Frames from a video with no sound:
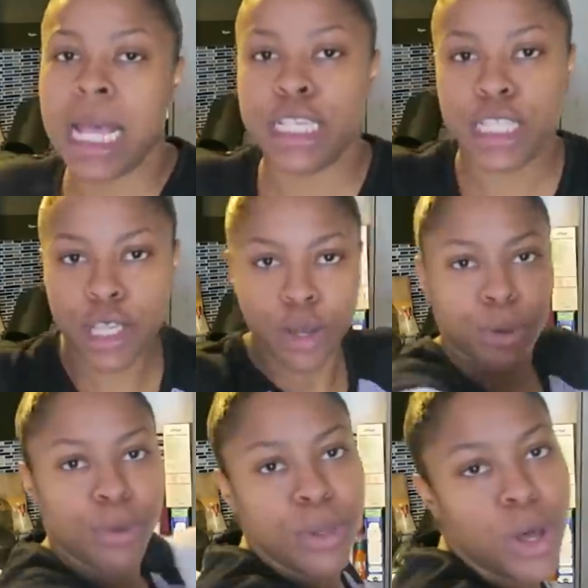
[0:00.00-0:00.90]

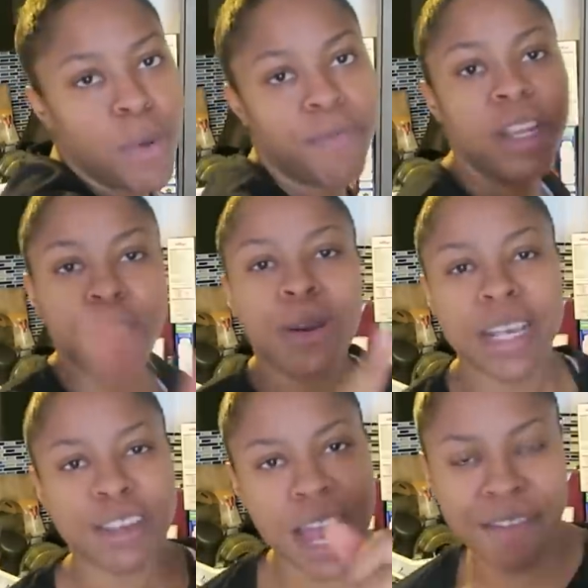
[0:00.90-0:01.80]
So hopefully you
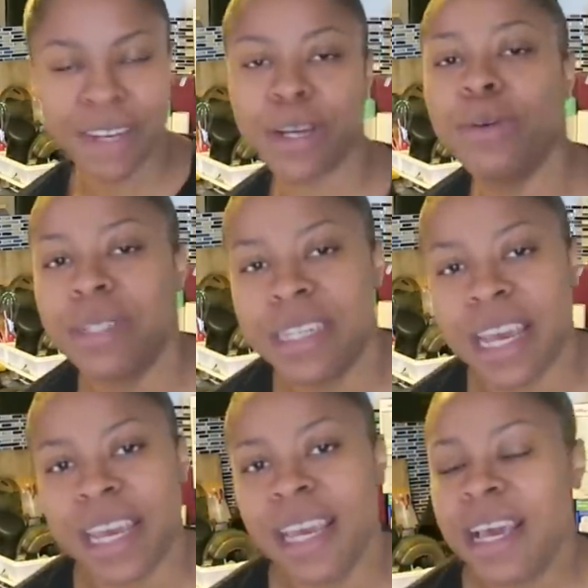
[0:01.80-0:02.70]
guys are having a good
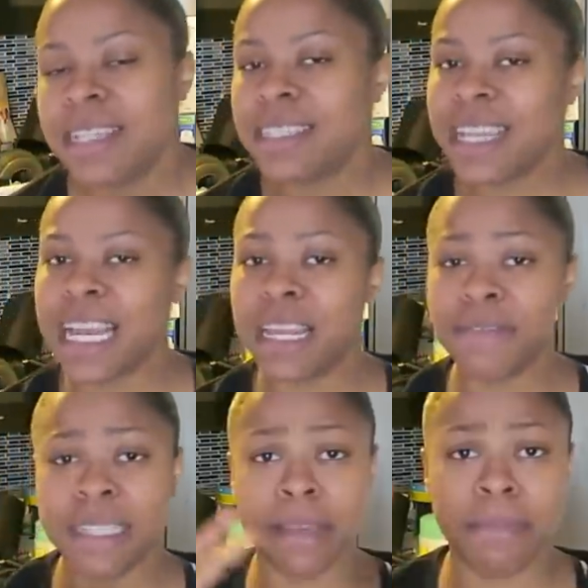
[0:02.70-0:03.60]
day. Stay
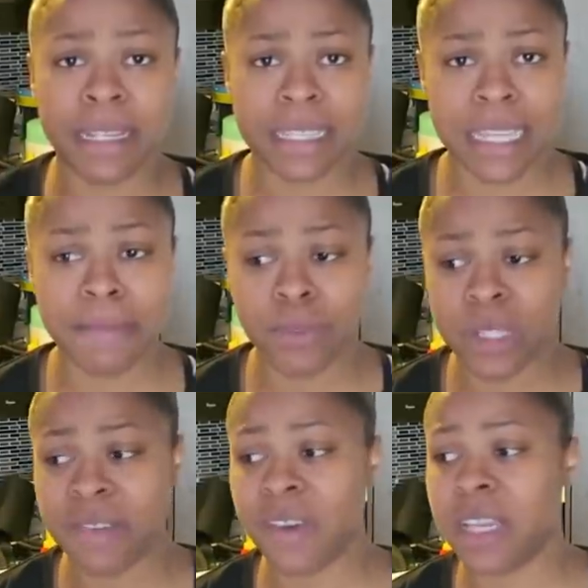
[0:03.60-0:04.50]
loved, stay blessed, stay
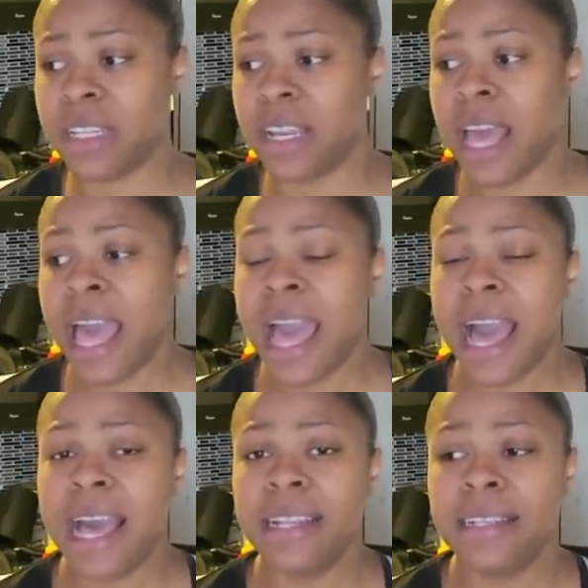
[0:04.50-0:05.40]
motivated,
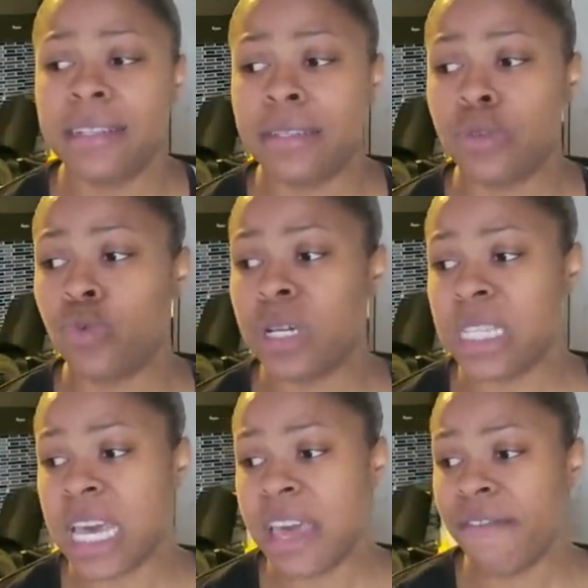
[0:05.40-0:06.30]
and
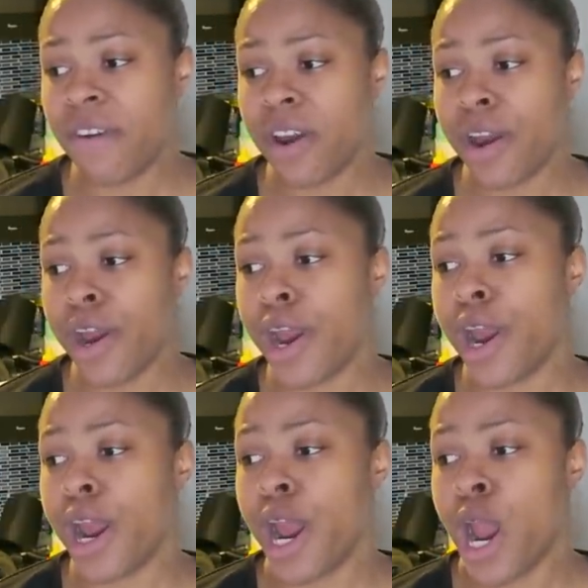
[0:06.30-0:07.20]

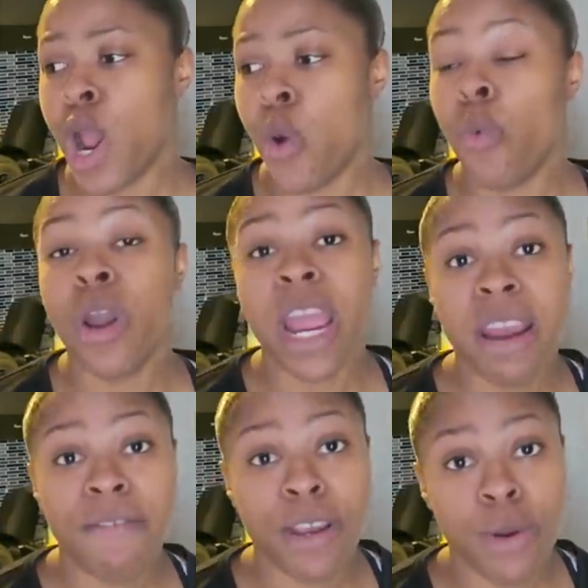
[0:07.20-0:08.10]
whatever,
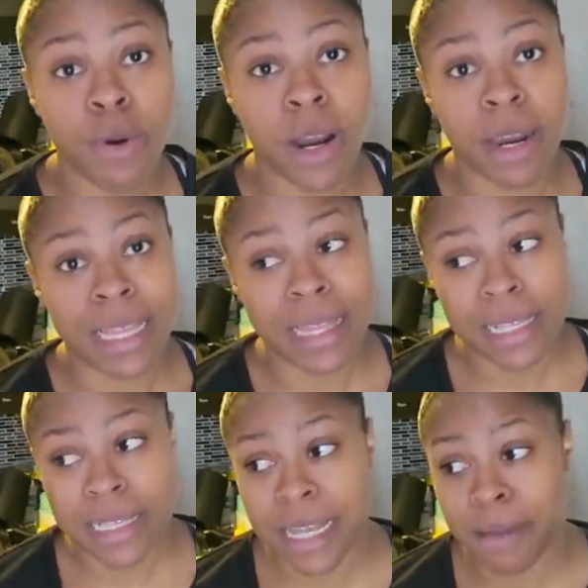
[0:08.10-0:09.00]
wherever you are at
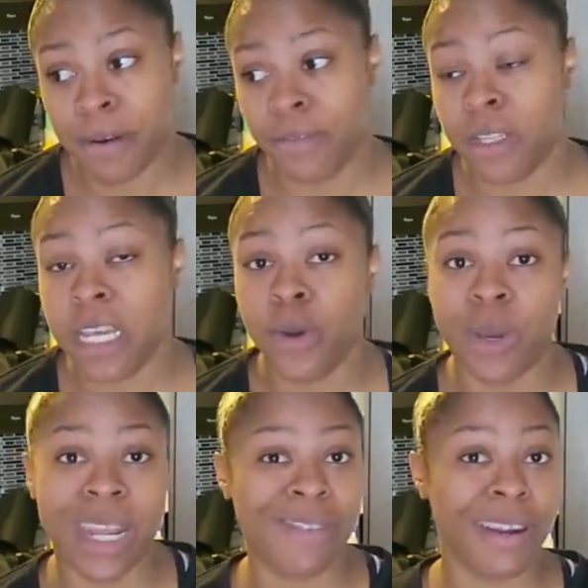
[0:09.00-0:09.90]
this time of the day,
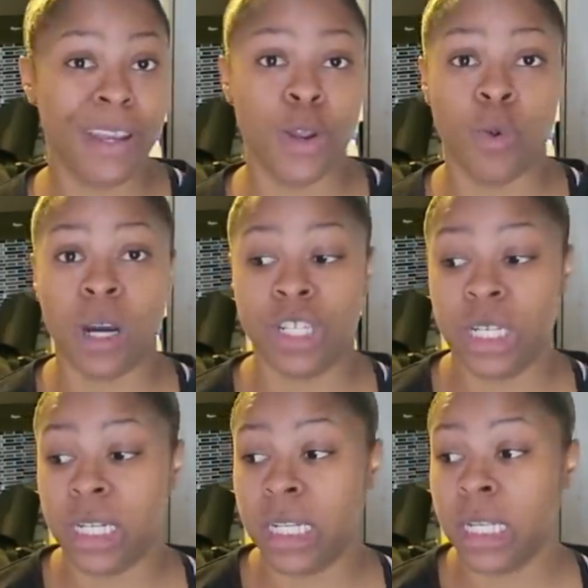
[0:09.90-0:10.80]
whenever you're
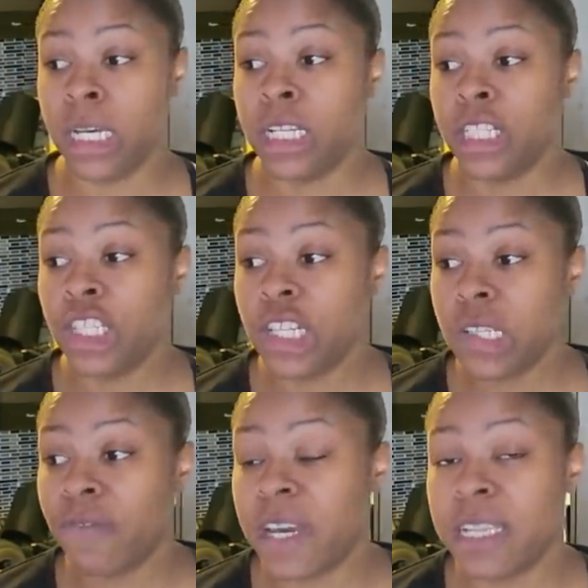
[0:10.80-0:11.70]
watching it,
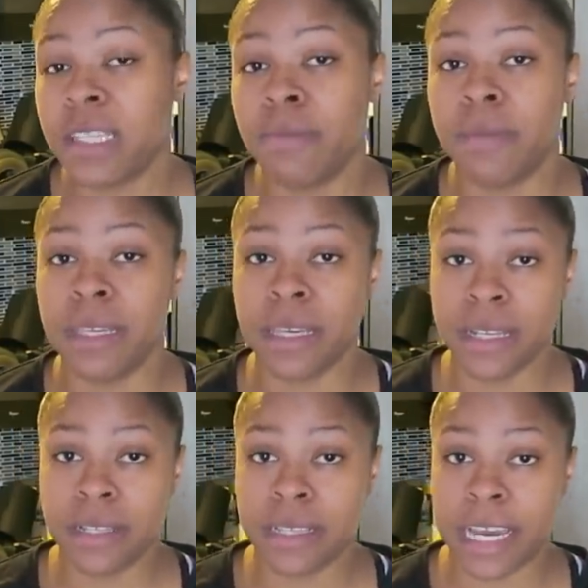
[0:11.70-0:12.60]
just find something
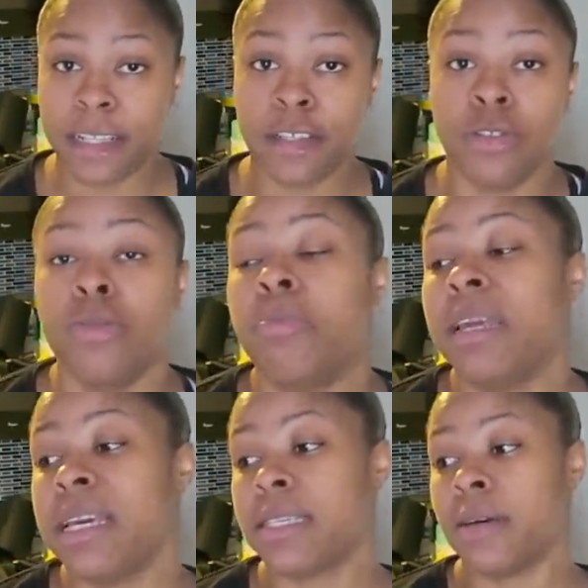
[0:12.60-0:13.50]
inside to do.
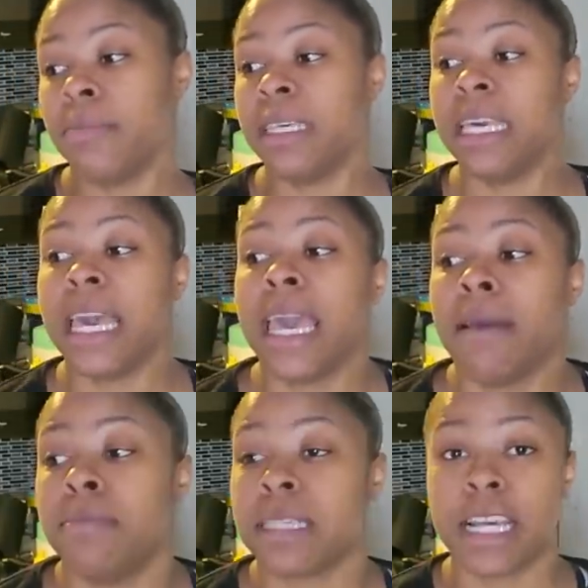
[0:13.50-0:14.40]
Play some
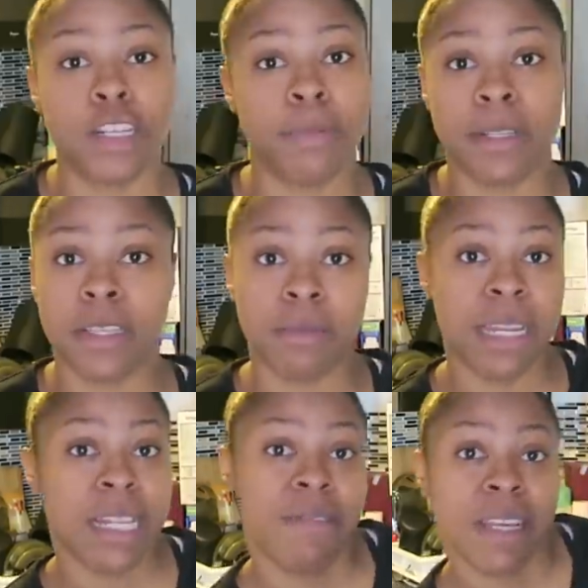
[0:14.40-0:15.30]
games, catch up on some
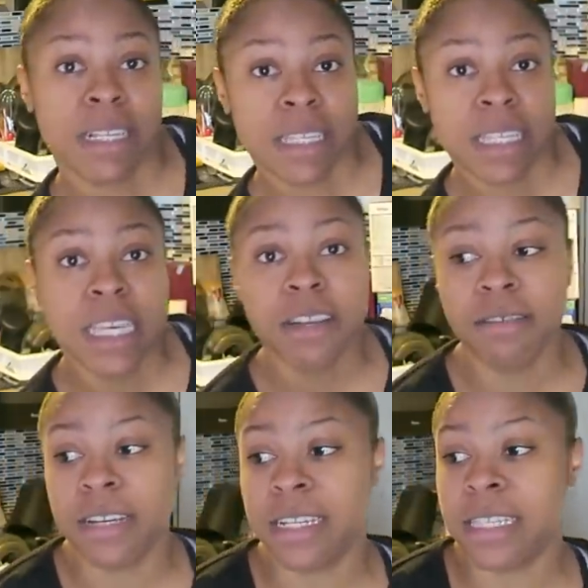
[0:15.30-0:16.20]
Netflix
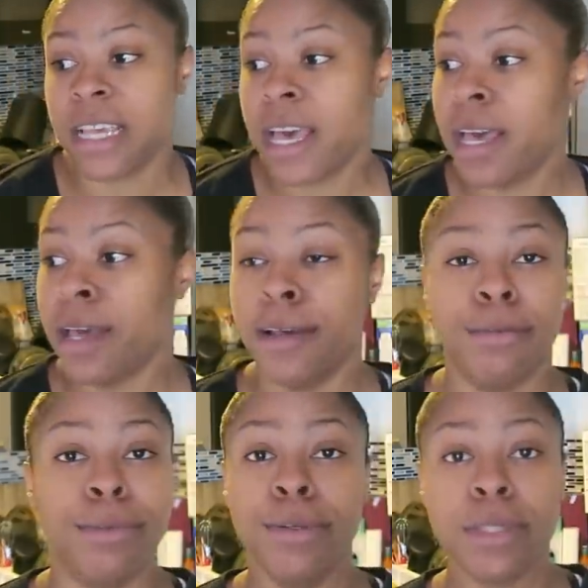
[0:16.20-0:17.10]
series,
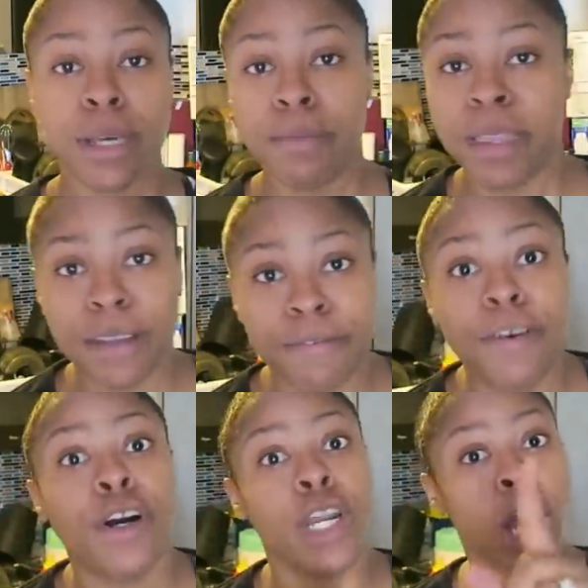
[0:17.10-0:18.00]
do something
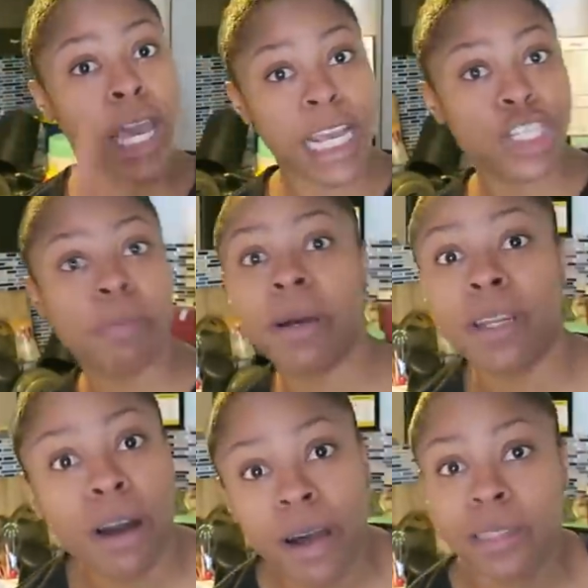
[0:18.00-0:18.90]
fun, catch up
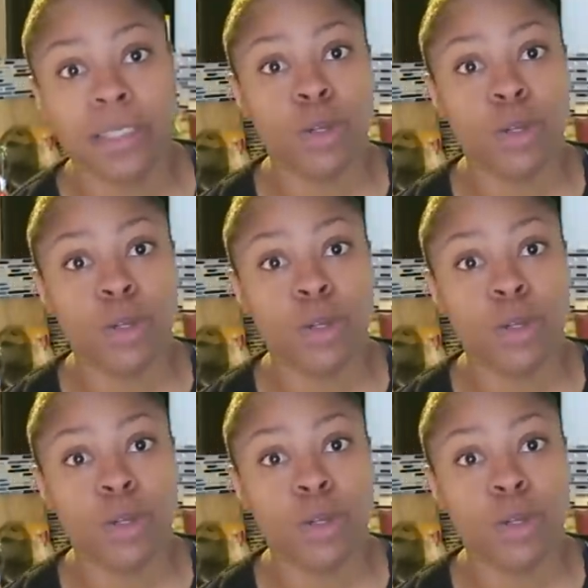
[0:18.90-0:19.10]
on all the